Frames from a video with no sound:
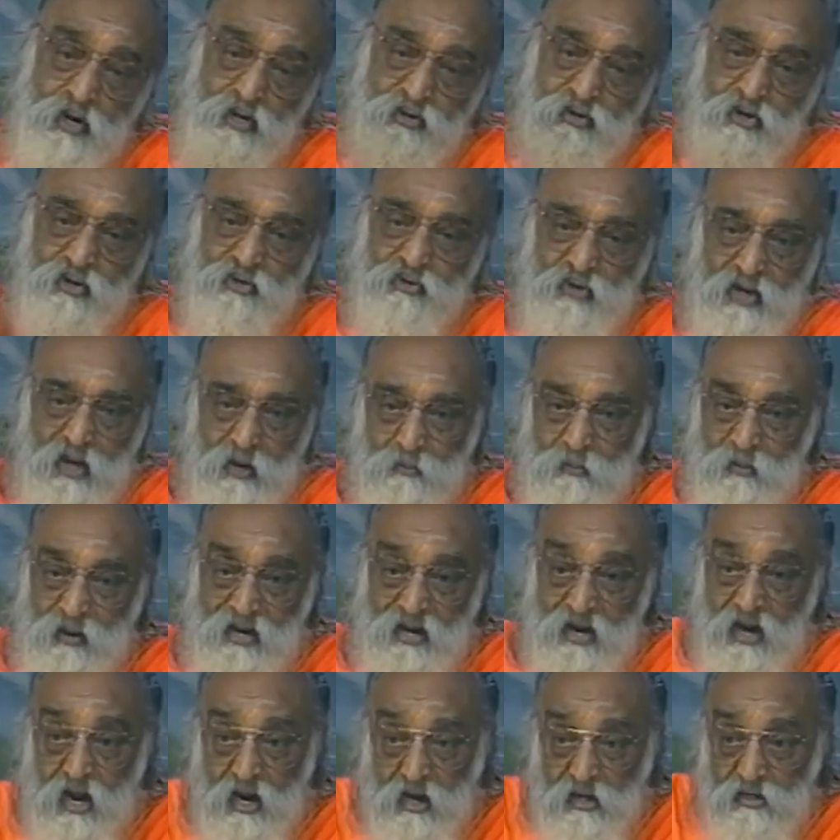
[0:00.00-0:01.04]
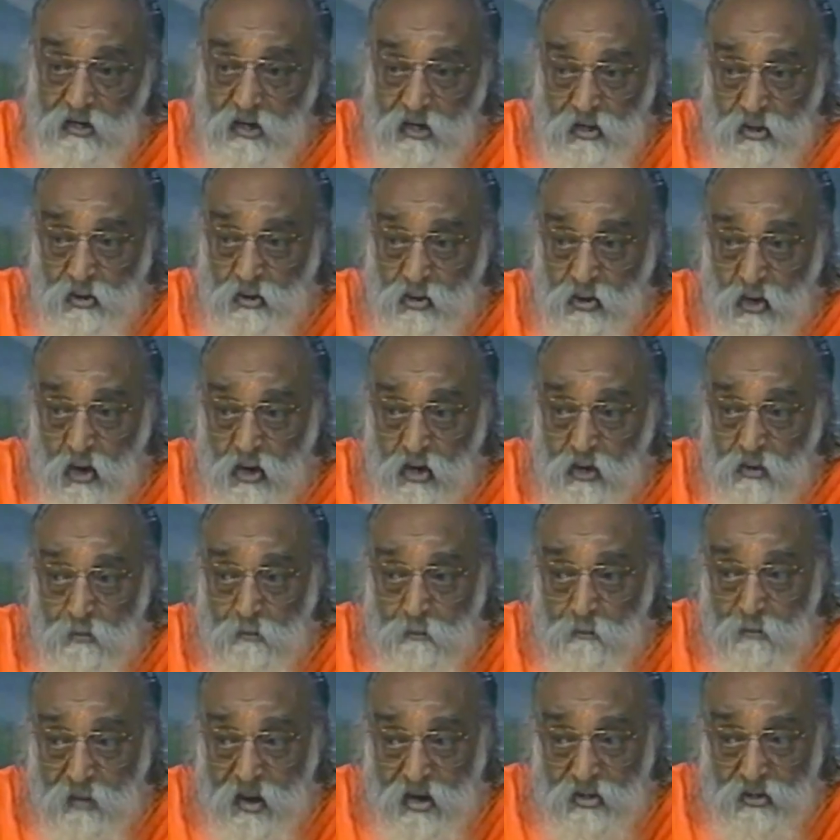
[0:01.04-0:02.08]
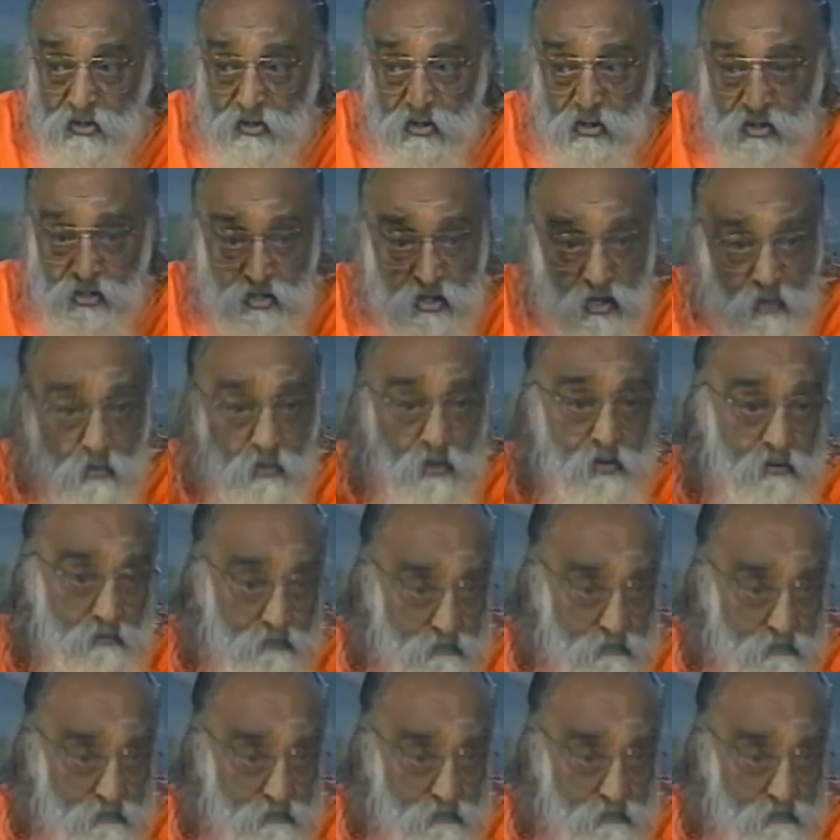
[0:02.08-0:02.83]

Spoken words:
as a serpent, there is not much trouble.